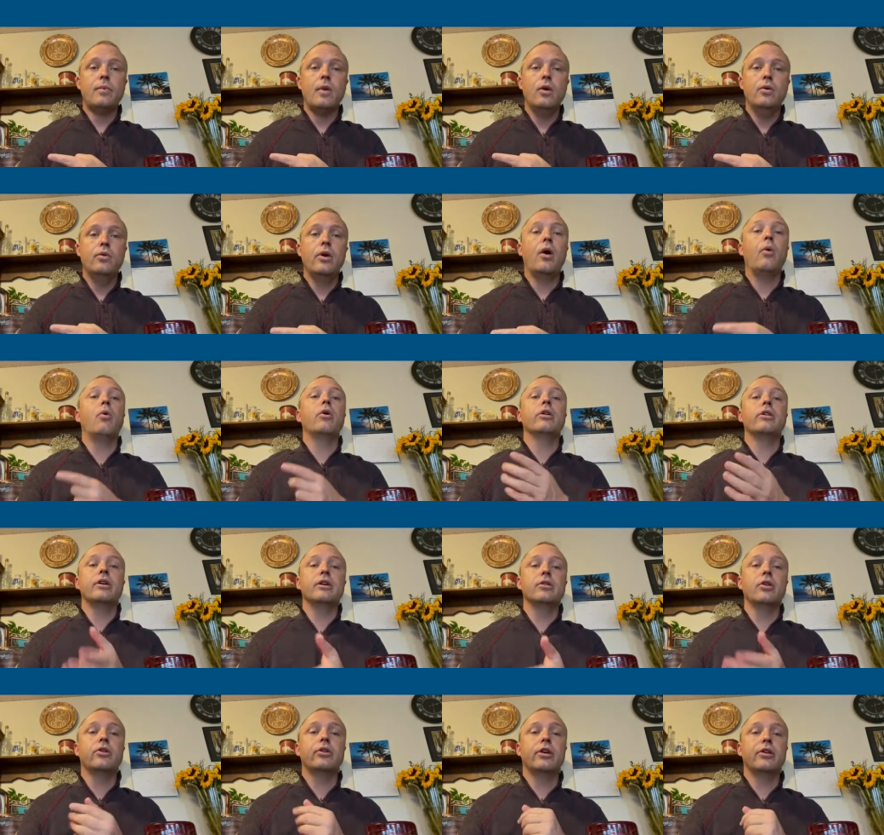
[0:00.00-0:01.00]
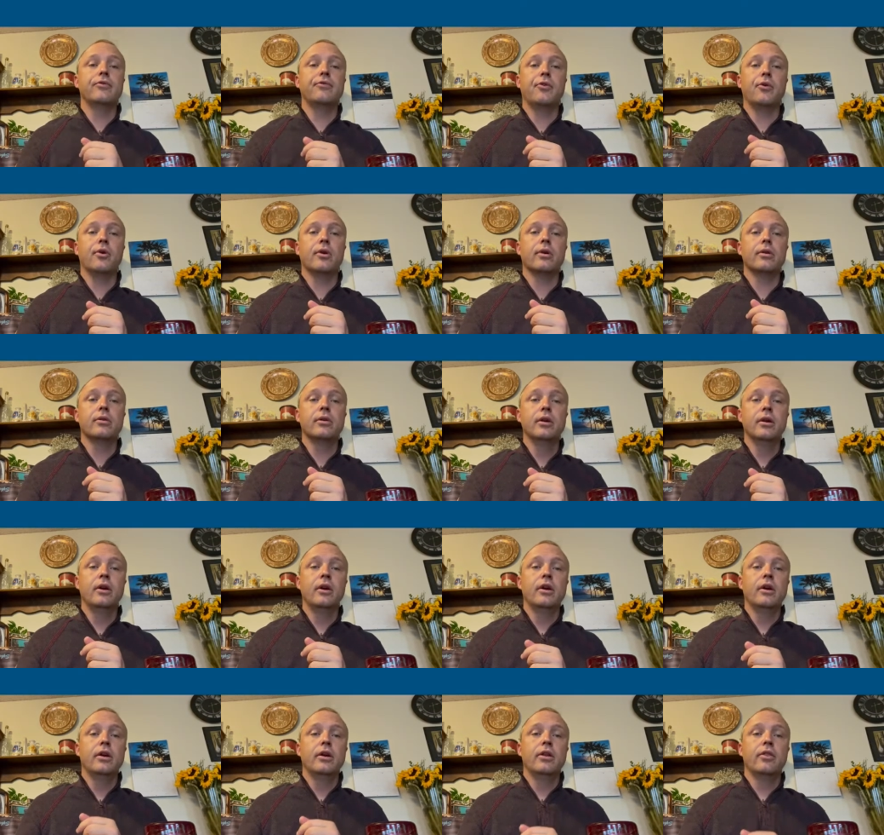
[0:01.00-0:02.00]
Now, what are they looking for?
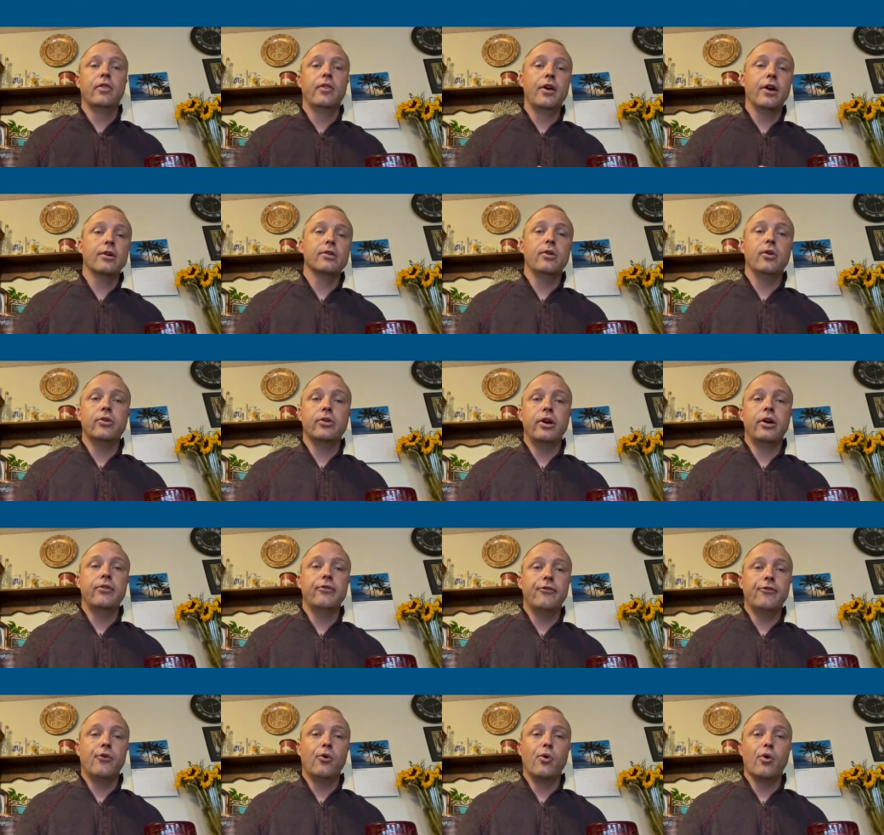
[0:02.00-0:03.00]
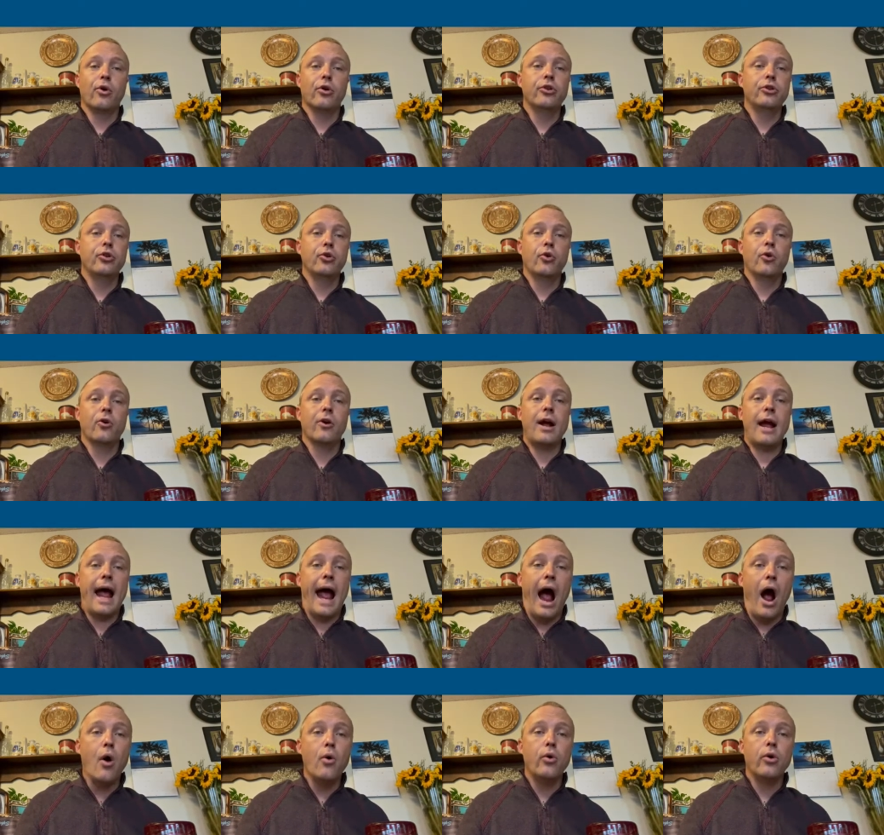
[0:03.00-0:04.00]
They're looking for your
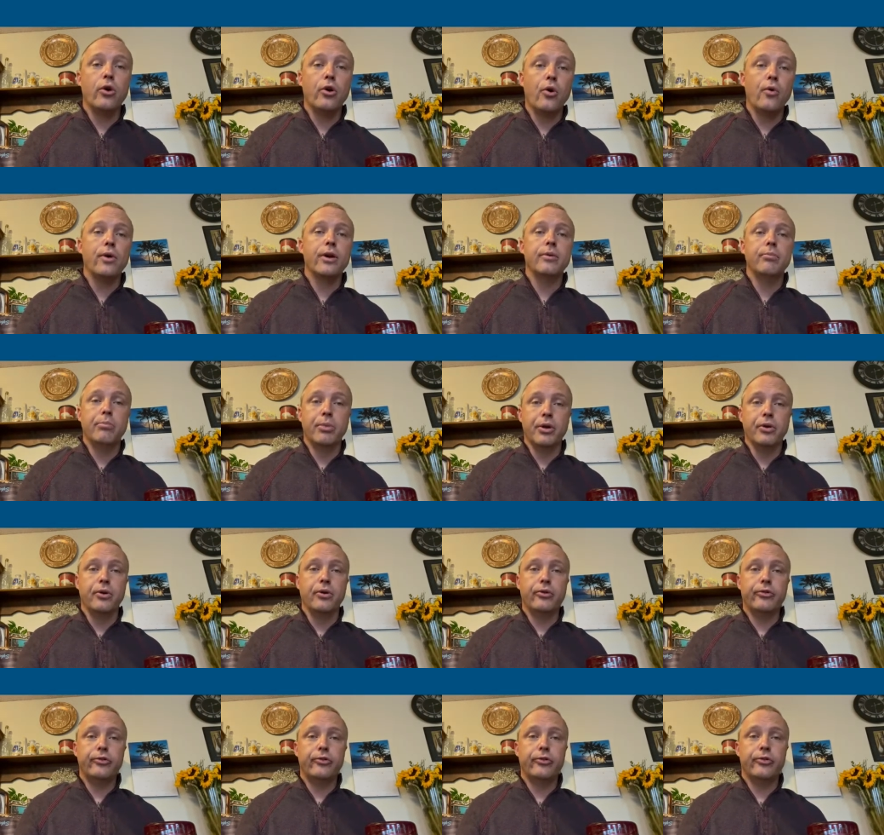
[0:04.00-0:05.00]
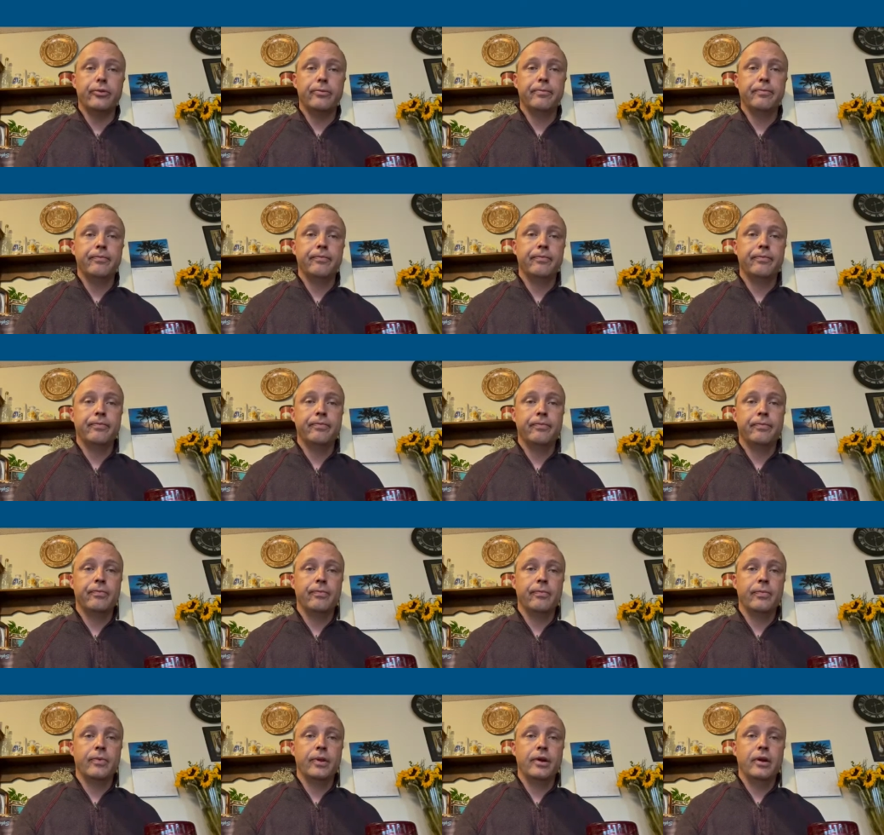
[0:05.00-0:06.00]
outgoing bills
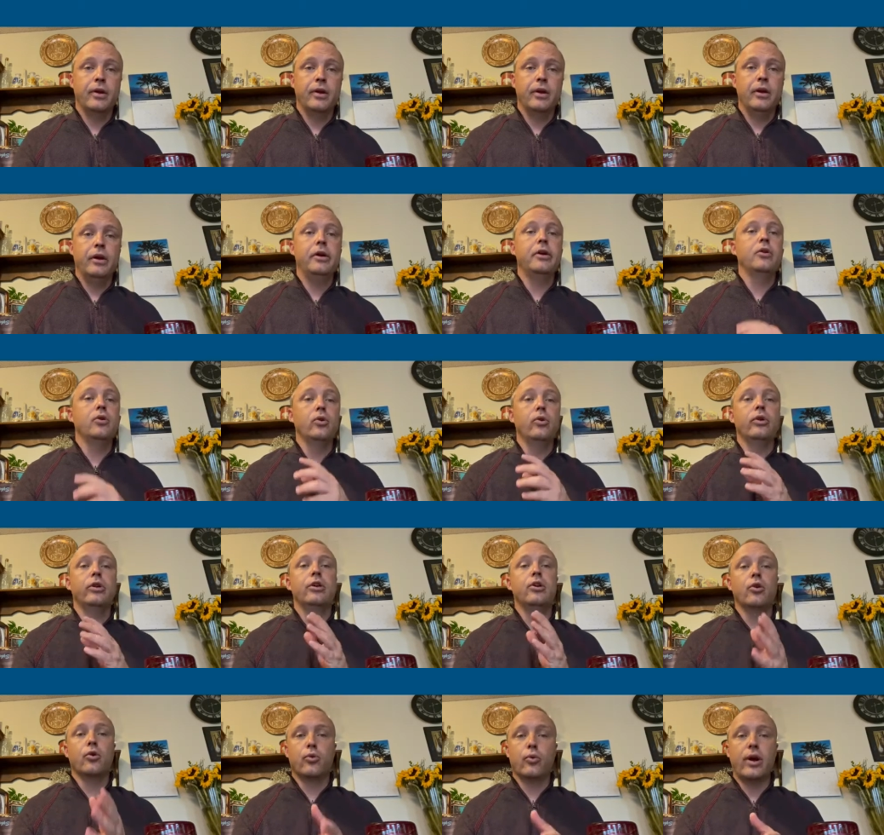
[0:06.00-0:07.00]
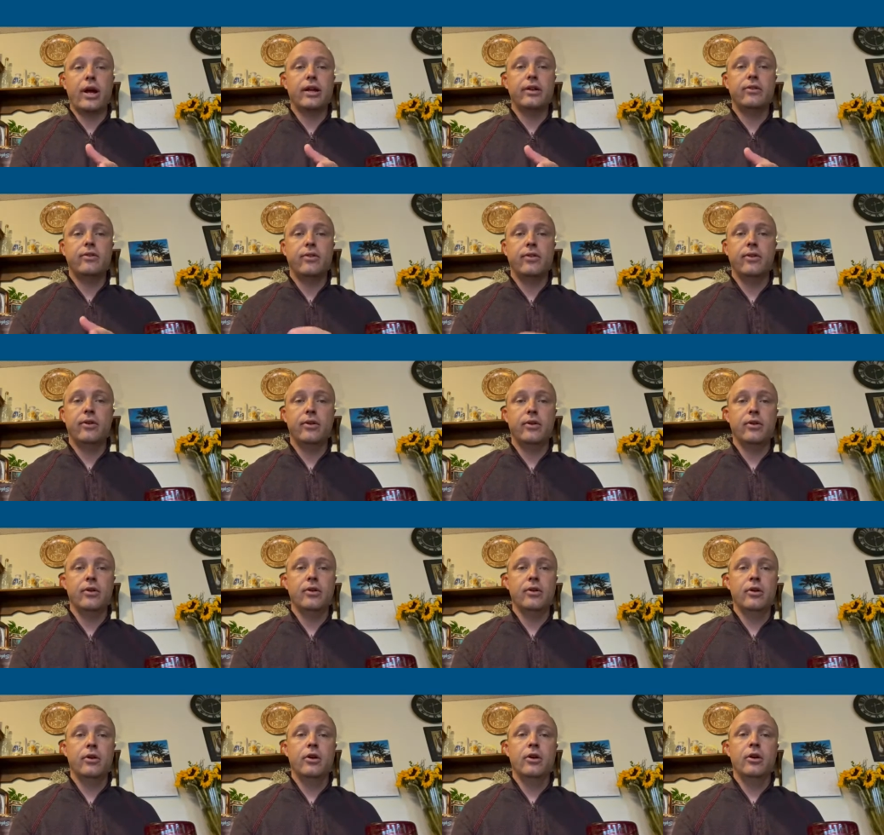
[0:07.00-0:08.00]
including your rent,
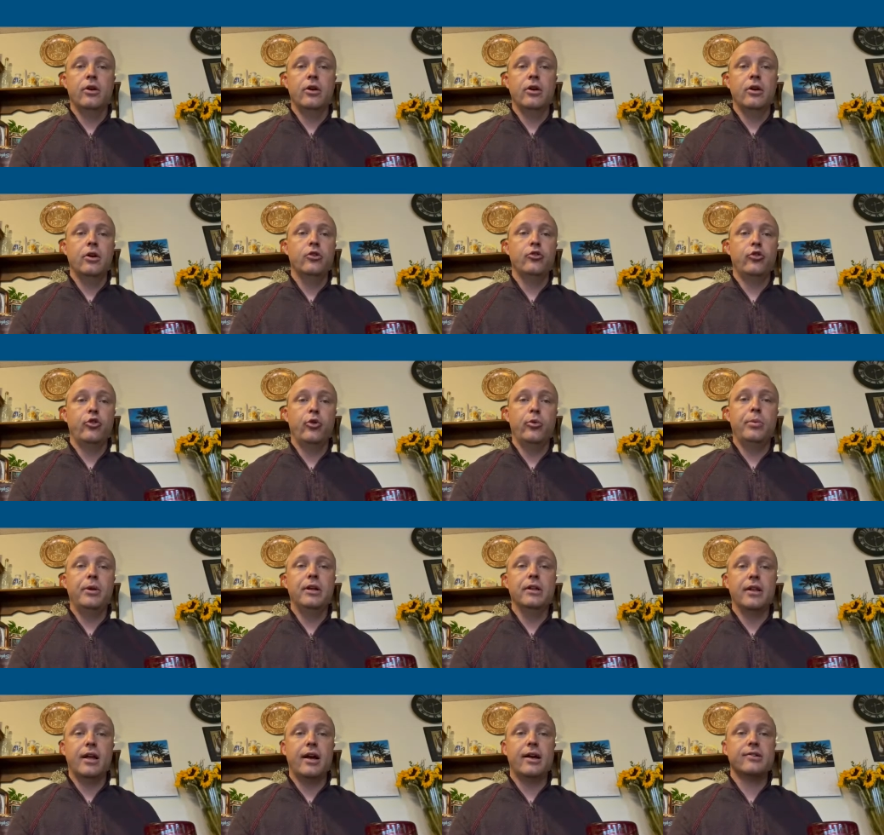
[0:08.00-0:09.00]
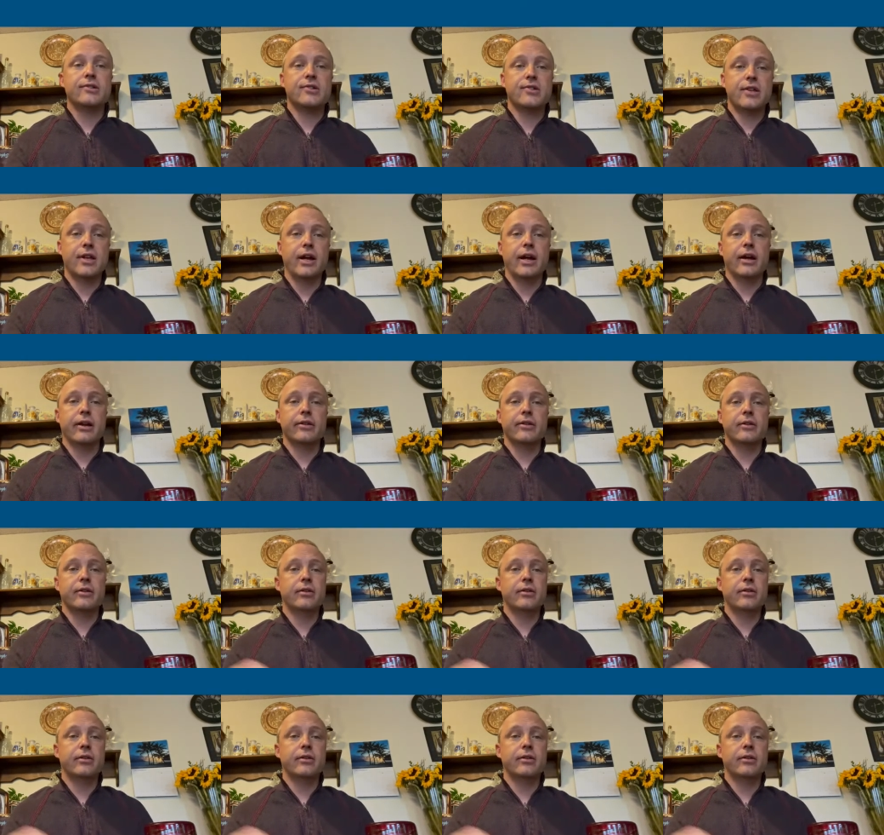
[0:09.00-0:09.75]
to be less than